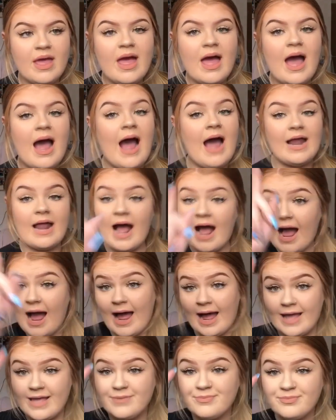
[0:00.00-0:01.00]
And
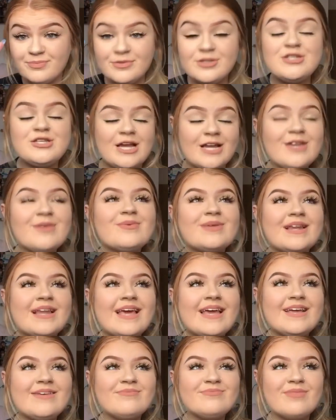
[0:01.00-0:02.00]
I
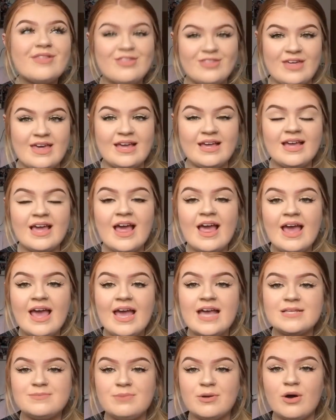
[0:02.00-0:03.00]
genuinely think
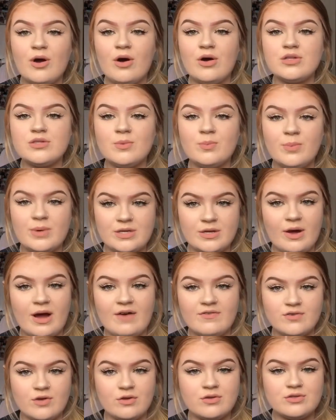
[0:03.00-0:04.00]
it's because we don't have
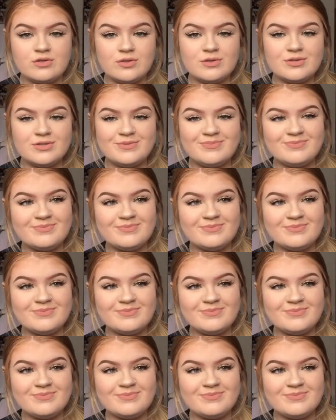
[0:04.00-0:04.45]
tonsils.